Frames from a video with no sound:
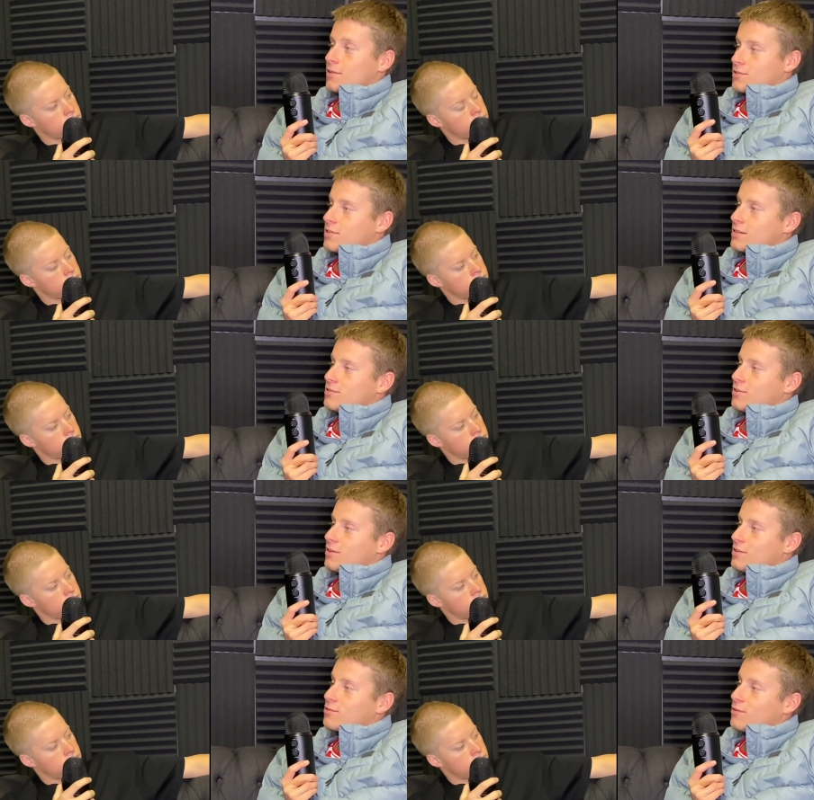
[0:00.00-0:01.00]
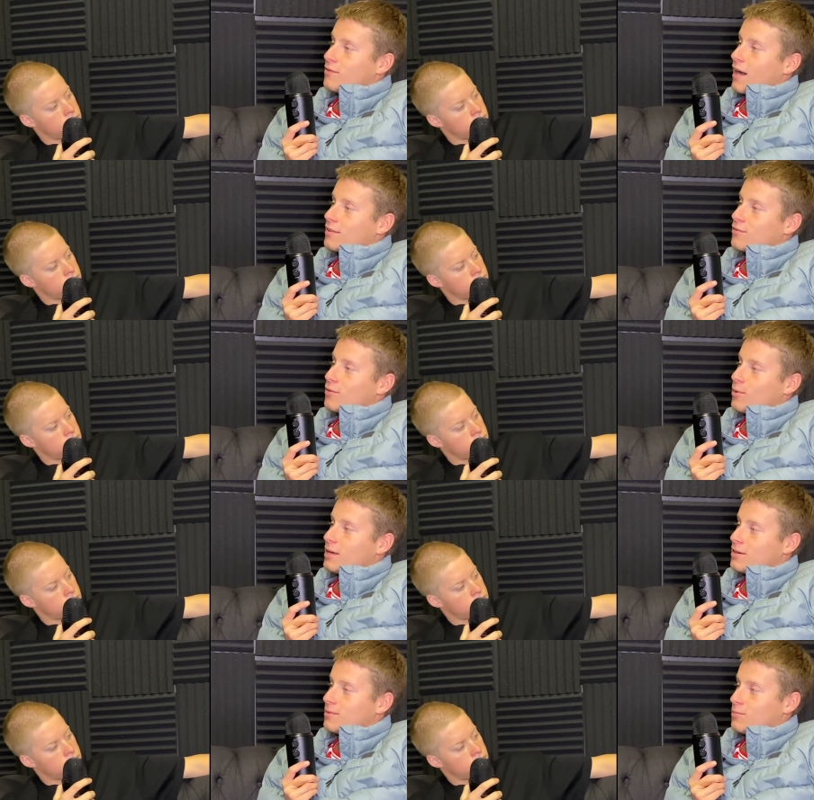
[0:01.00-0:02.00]
Speaker 1: So that's your history fact for the
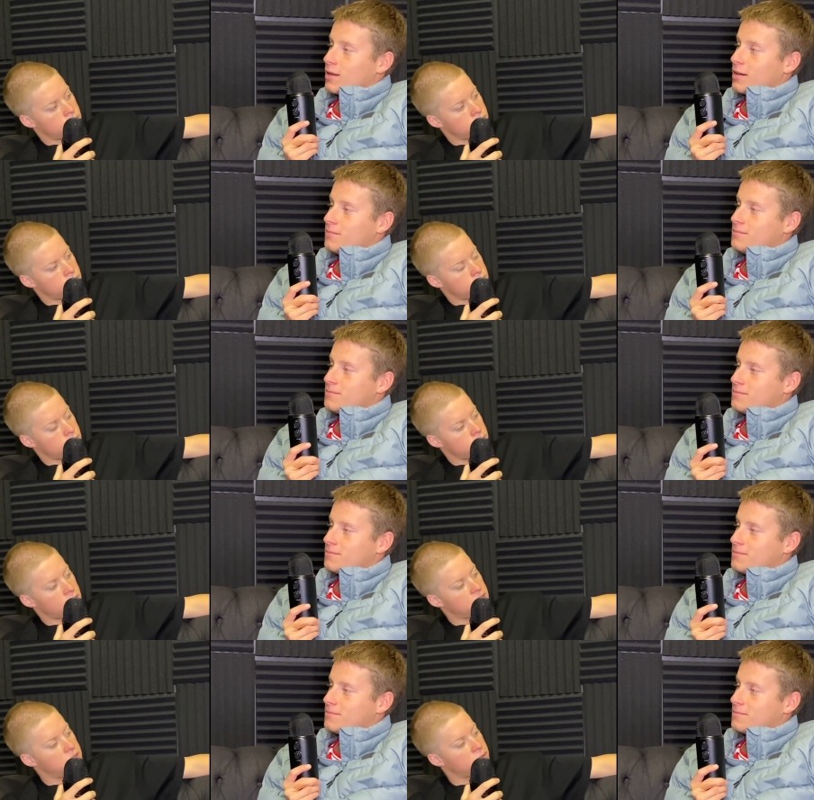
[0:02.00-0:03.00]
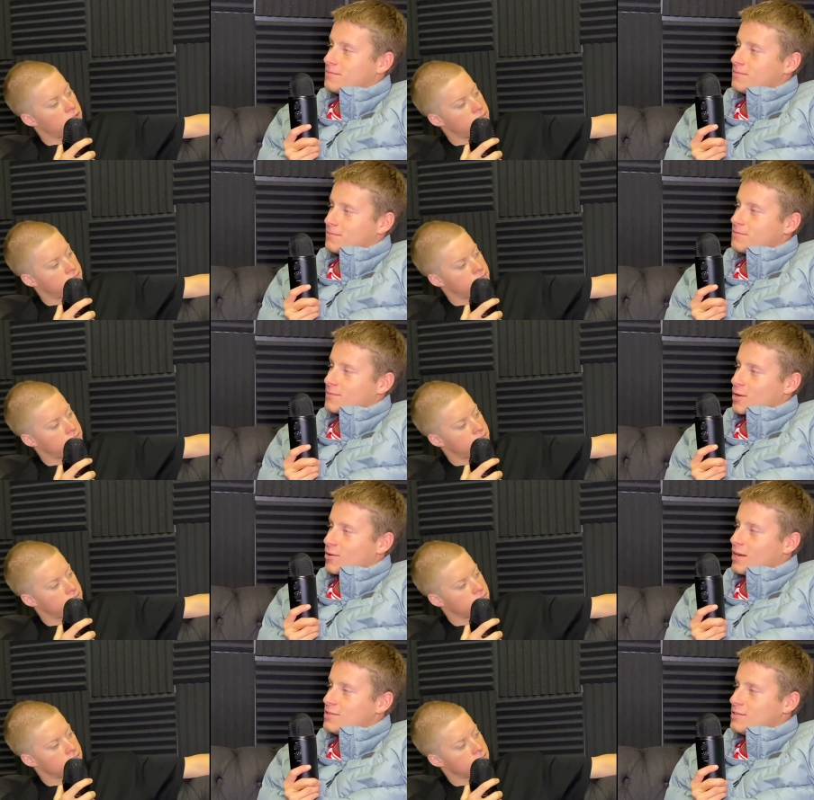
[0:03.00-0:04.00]
week, brother. Crazy, bro.
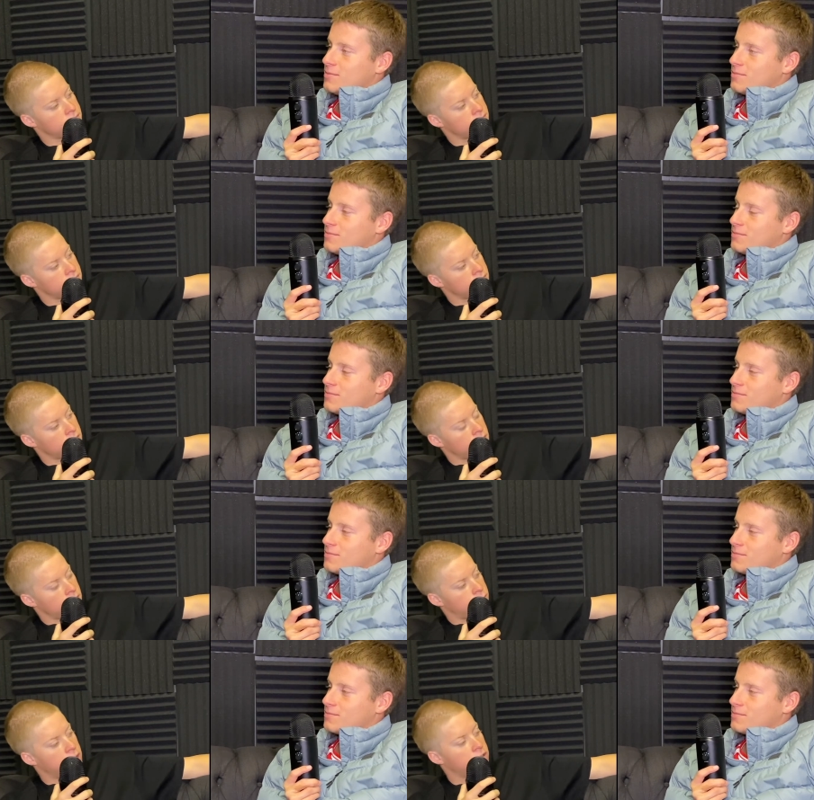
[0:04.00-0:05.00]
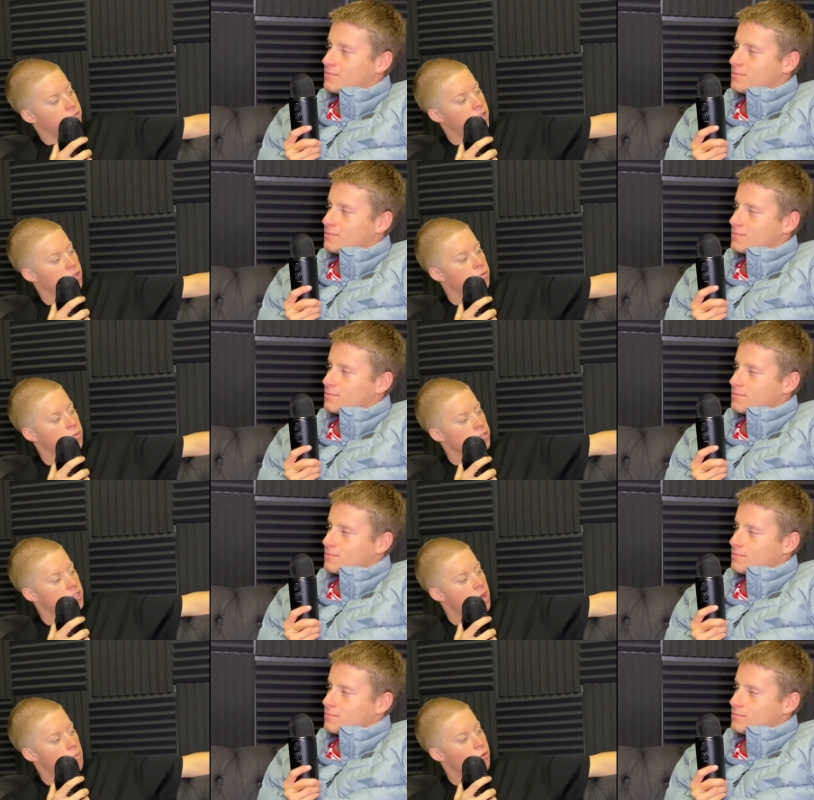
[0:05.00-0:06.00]
Crazy.
Speaker 2: Speaking of Friends, we
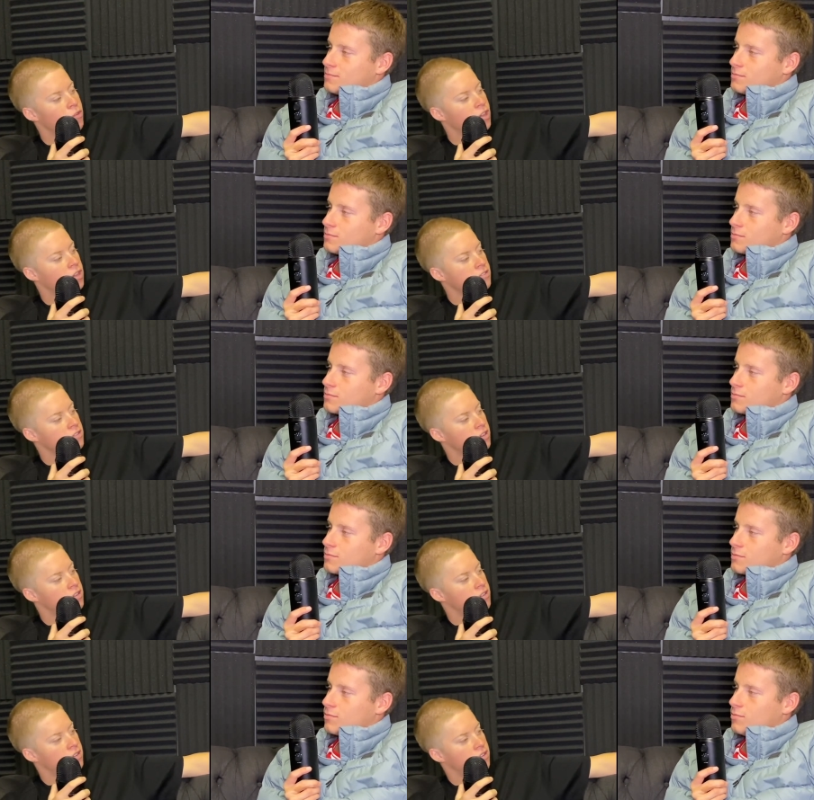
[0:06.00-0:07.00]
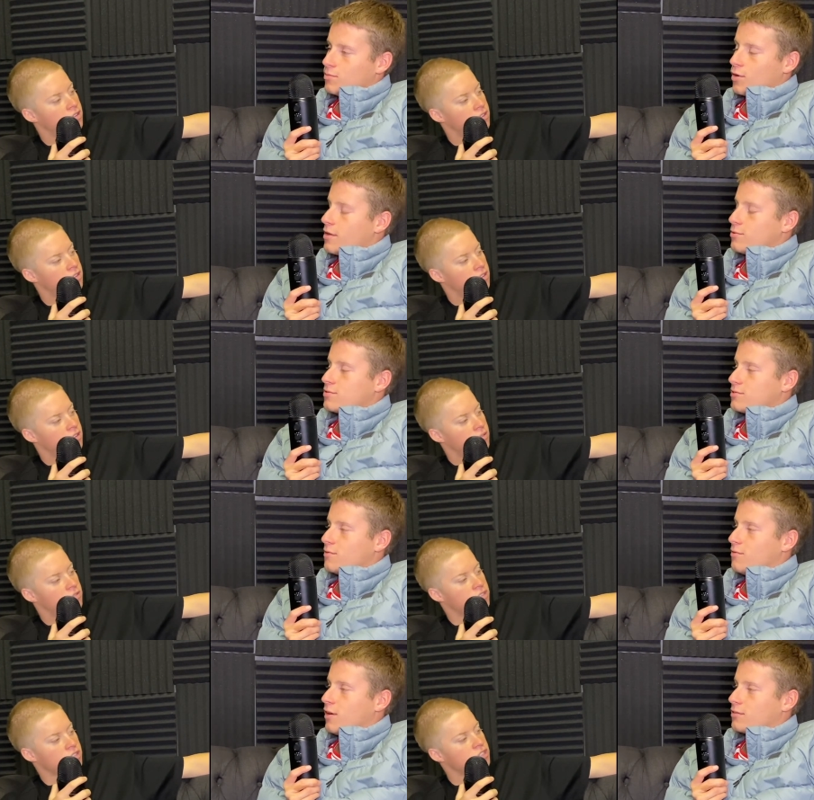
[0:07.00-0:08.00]
watched that movie last night.
Speaker 1: Bro, that was
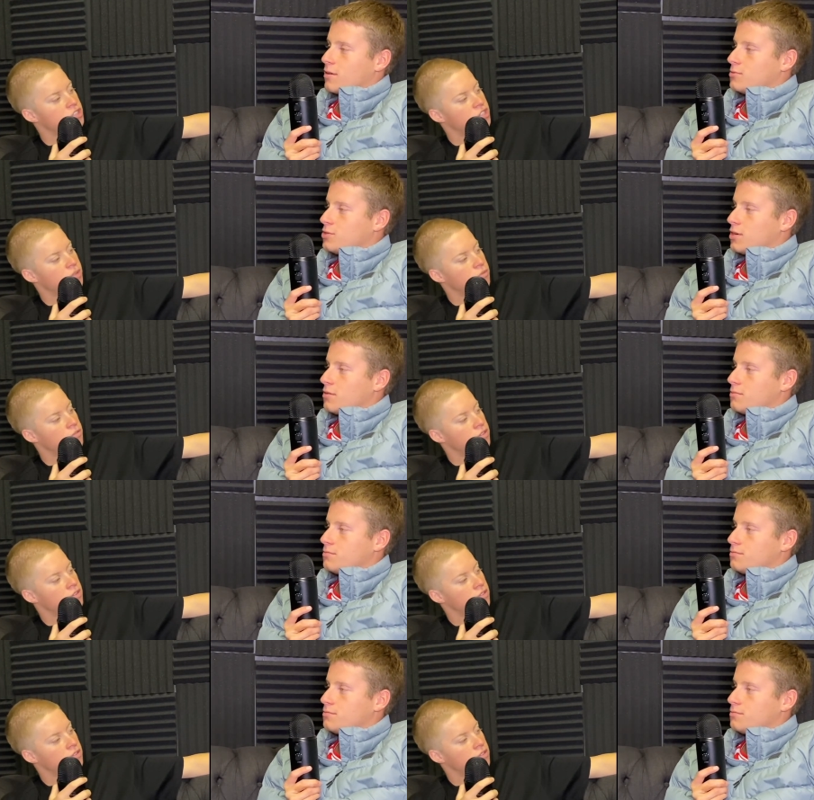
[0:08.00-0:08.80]
some Such fucked up shit. shit.